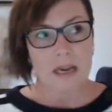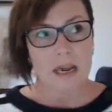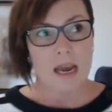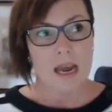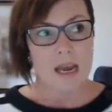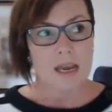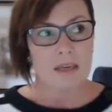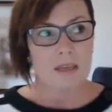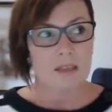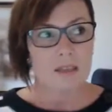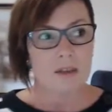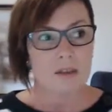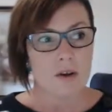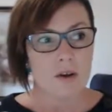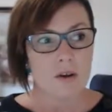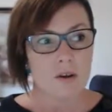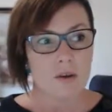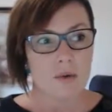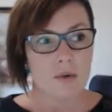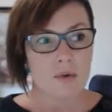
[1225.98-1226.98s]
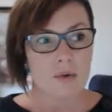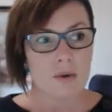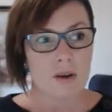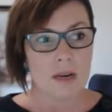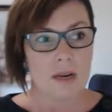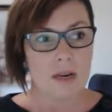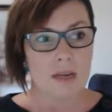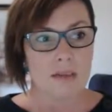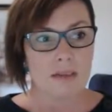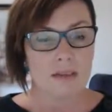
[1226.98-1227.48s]
And so
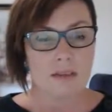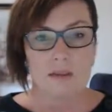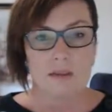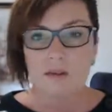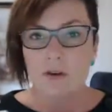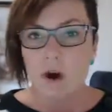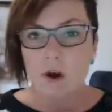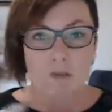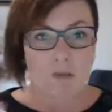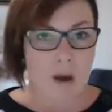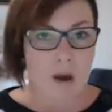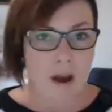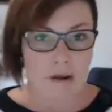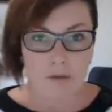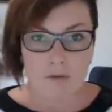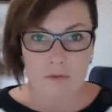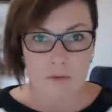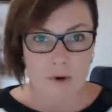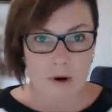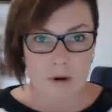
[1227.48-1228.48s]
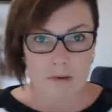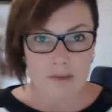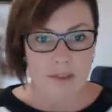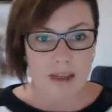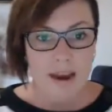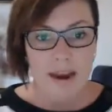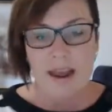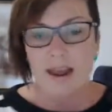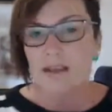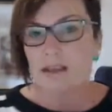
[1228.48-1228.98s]
it's not right or wrong.
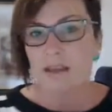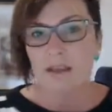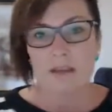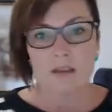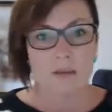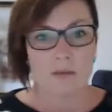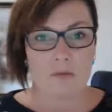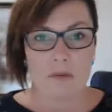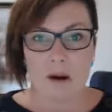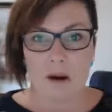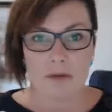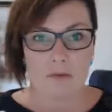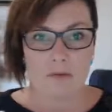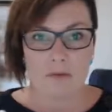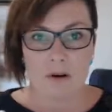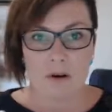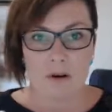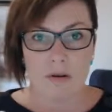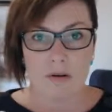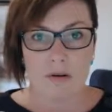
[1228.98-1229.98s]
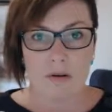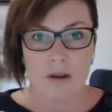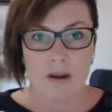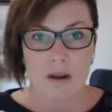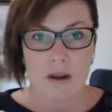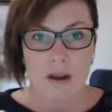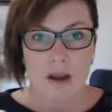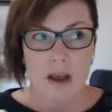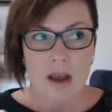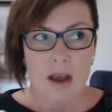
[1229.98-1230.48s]
That answer is not right or wrong.
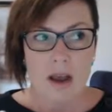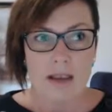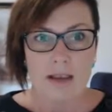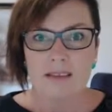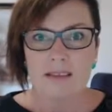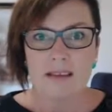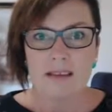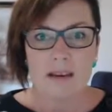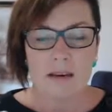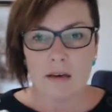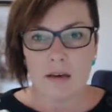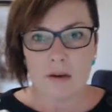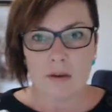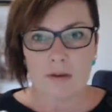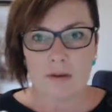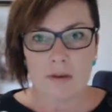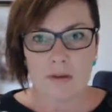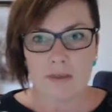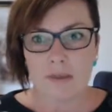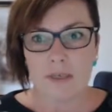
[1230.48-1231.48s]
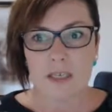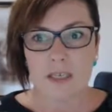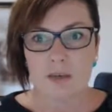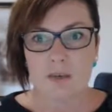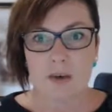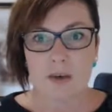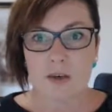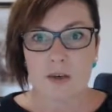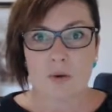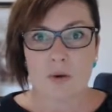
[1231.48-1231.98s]
Especially
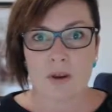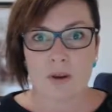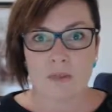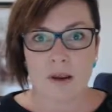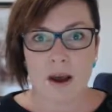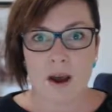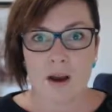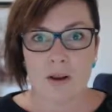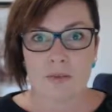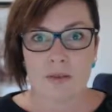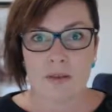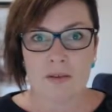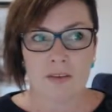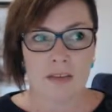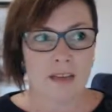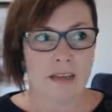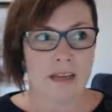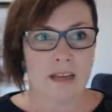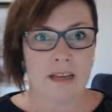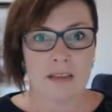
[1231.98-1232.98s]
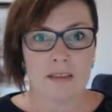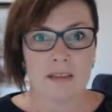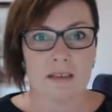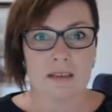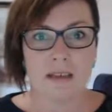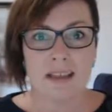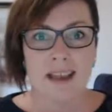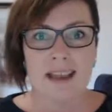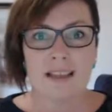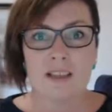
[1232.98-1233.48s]
when you're talking about homeschooling kids,
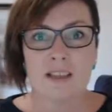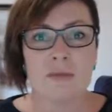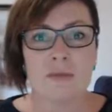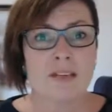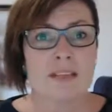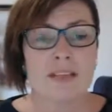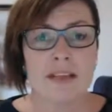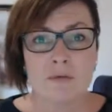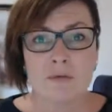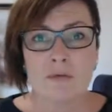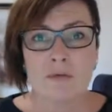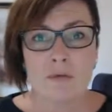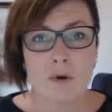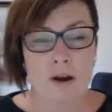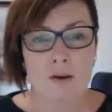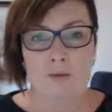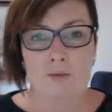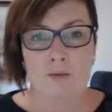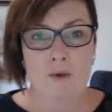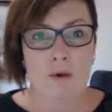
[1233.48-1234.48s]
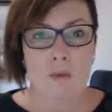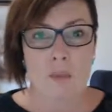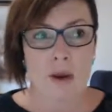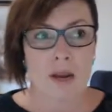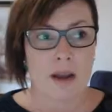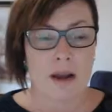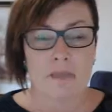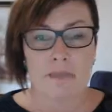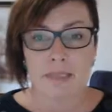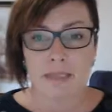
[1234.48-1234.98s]
the answer is never right or wrong when
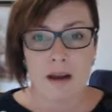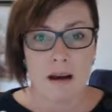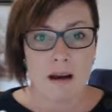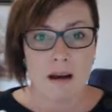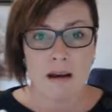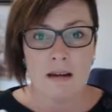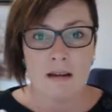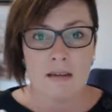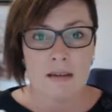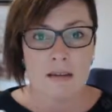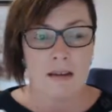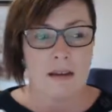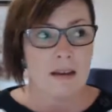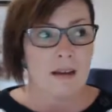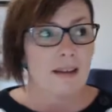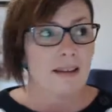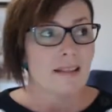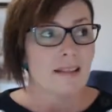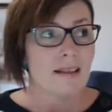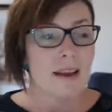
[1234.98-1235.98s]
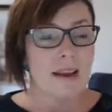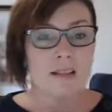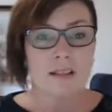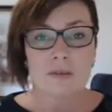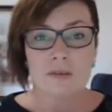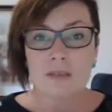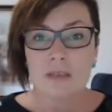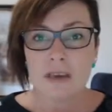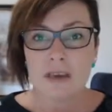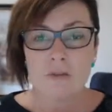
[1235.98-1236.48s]
it comes to art. The answer
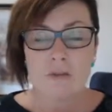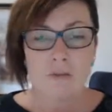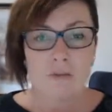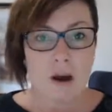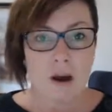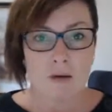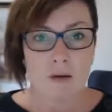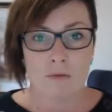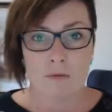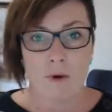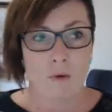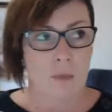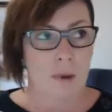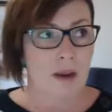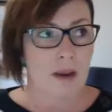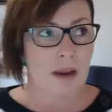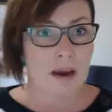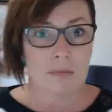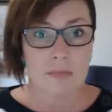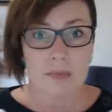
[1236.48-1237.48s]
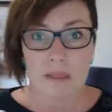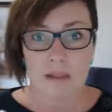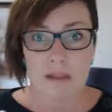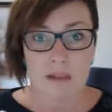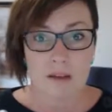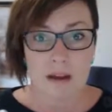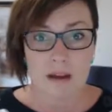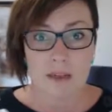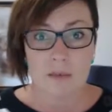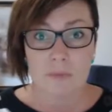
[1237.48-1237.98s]
is never right or wrong when it comes to
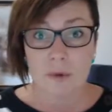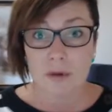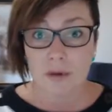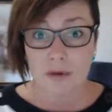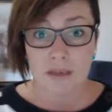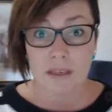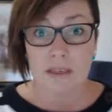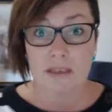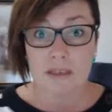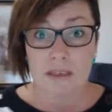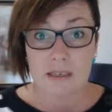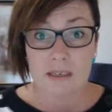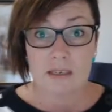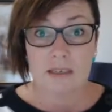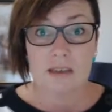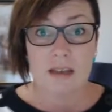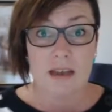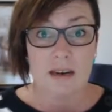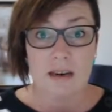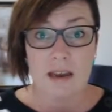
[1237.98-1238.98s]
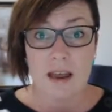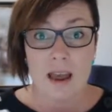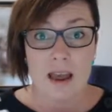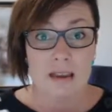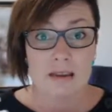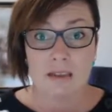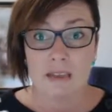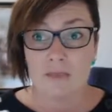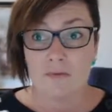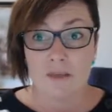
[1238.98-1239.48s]
science, because that's still a
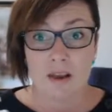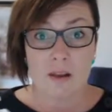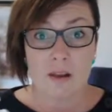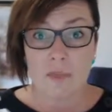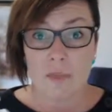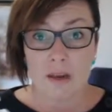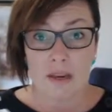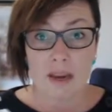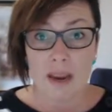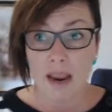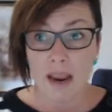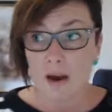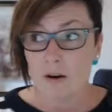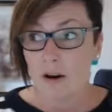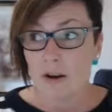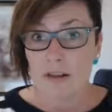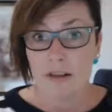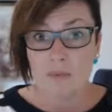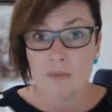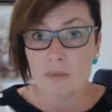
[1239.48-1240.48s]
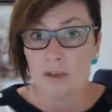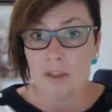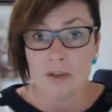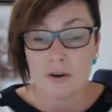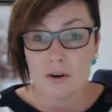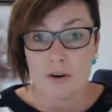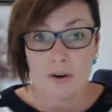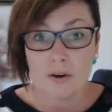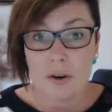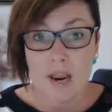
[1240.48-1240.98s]
developing area that we
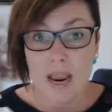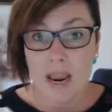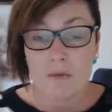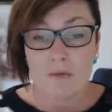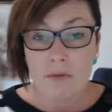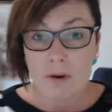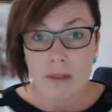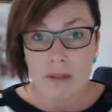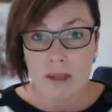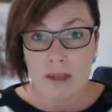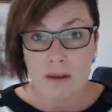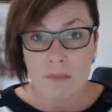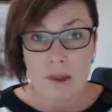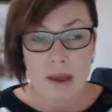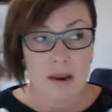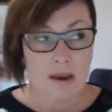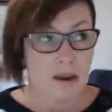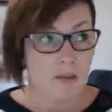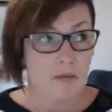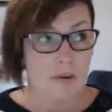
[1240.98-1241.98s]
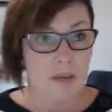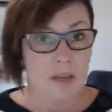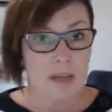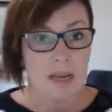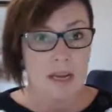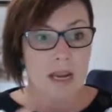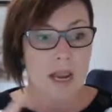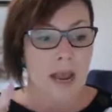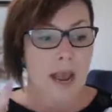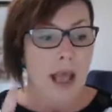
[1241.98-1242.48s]
don't know everything about everything.
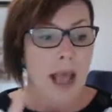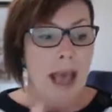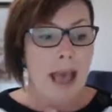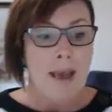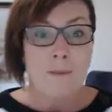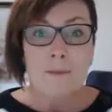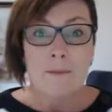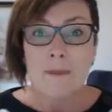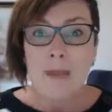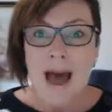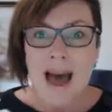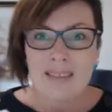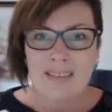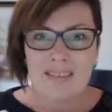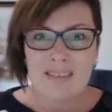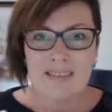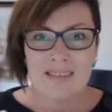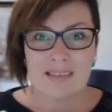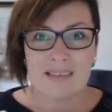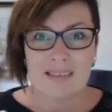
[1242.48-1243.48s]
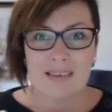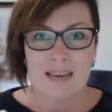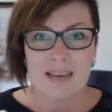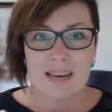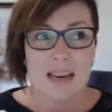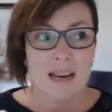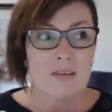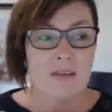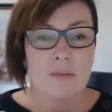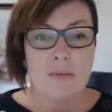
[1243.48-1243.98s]
Maths,
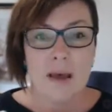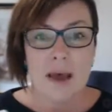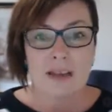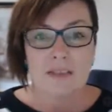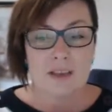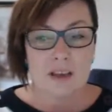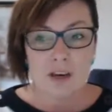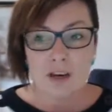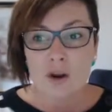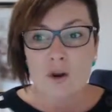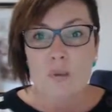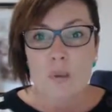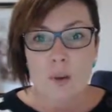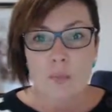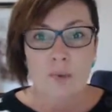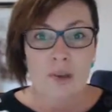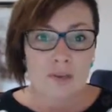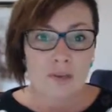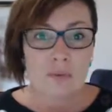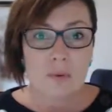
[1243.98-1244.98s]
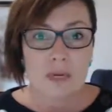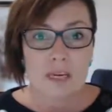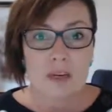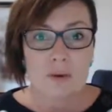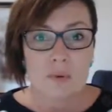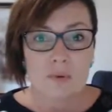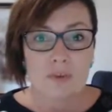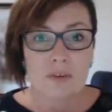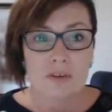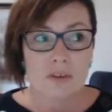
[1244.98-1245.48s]
even maths, I know 1 + 1
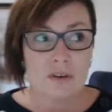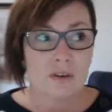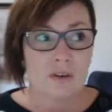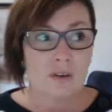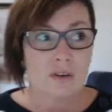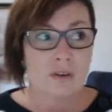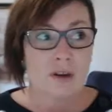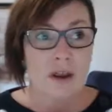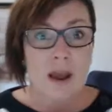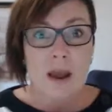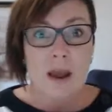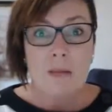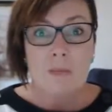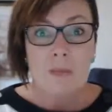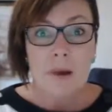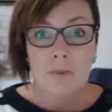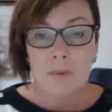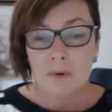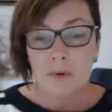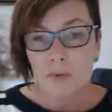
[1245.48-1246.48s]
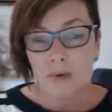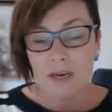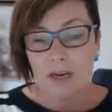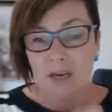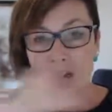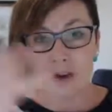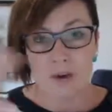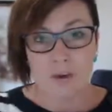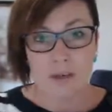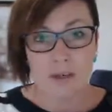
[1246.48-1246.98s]
= 2, but when you
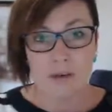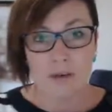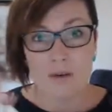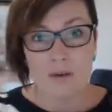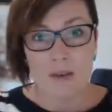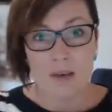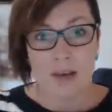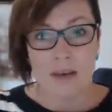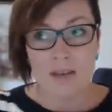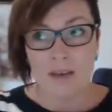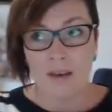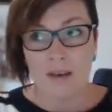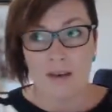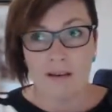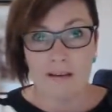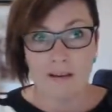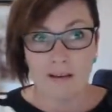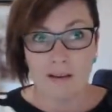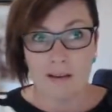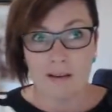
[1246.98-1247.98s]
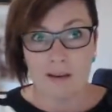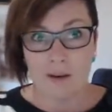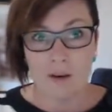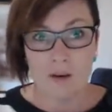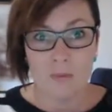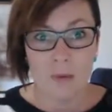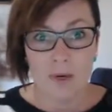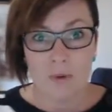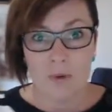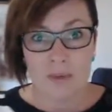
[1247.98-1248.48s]
go into all the other
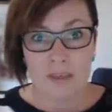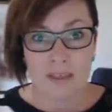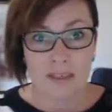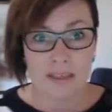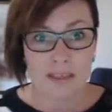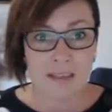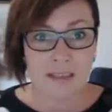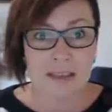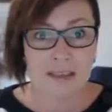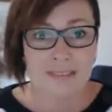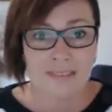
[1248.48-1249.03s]
what's-its,